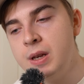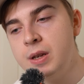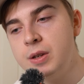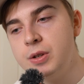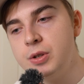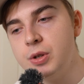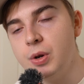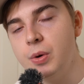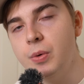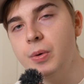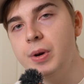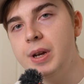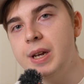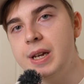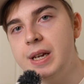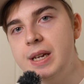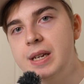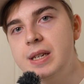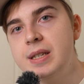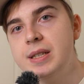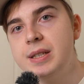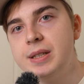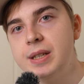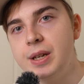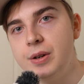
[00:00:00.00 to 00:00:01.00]
So
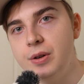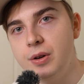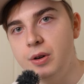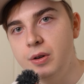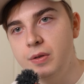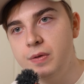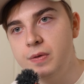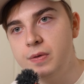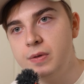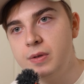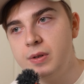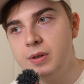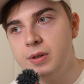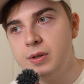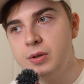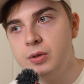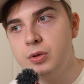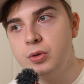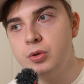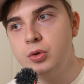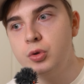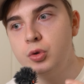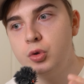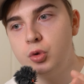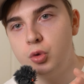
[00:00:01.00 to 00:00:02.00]
instead of
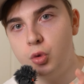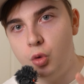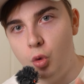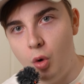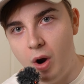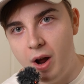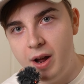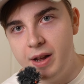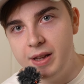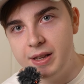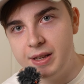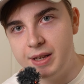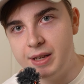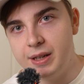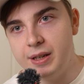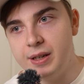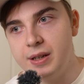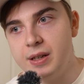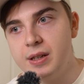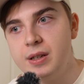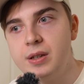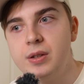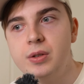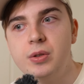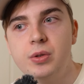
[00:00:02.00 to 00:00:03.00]
trying
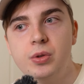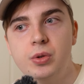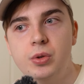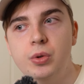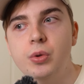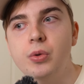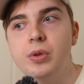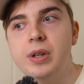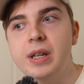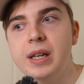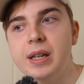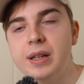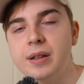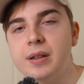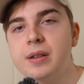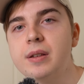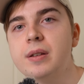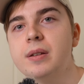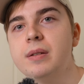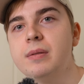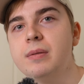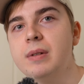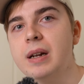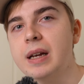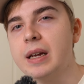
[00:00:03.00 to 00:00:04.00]
to
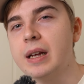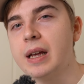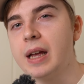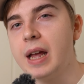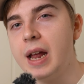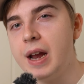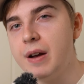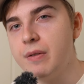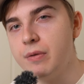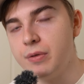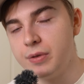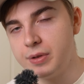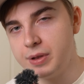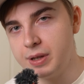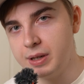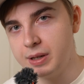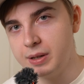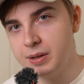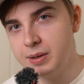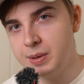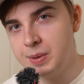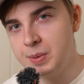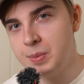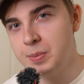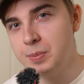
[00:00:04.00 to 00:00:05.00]
get like everything
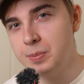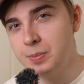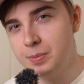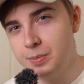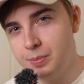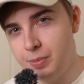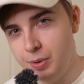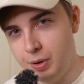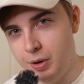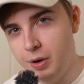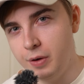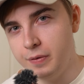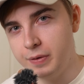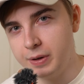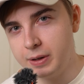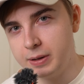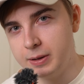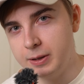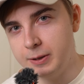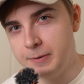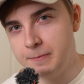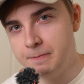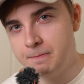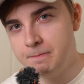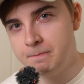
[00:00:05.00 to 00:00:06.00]

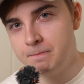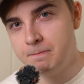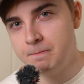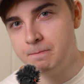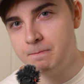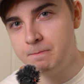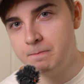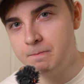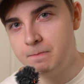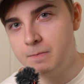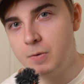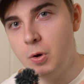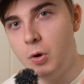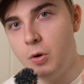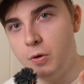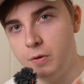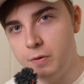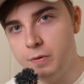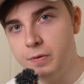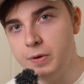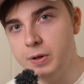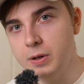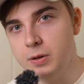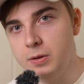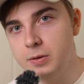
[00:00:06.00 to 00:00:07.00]
perfectly on
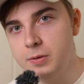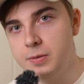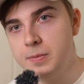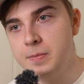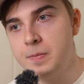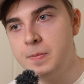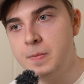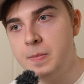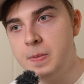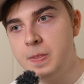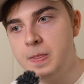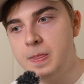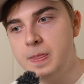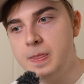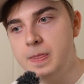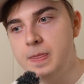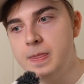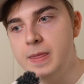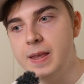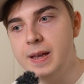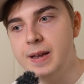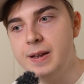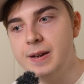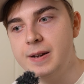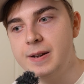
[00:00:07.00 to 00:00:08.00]
field,
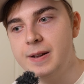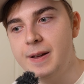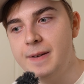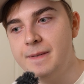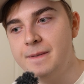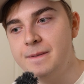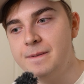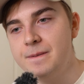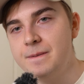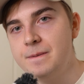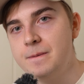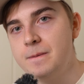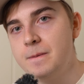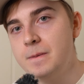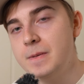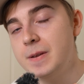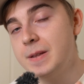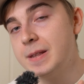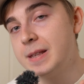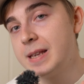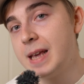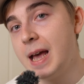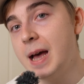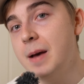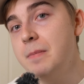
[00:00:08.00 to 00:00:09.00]
then
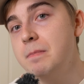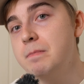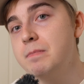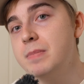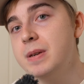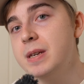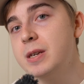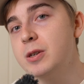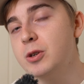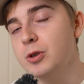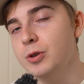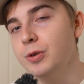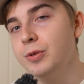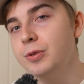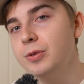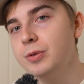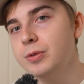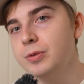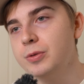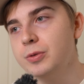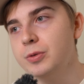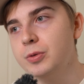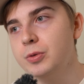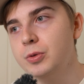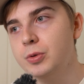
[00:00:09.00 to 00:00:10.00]
it can be good
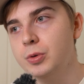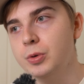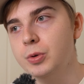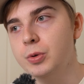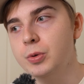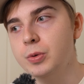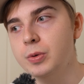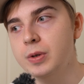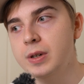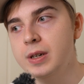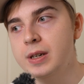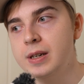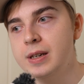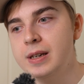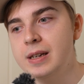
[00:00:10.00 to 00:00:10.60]
to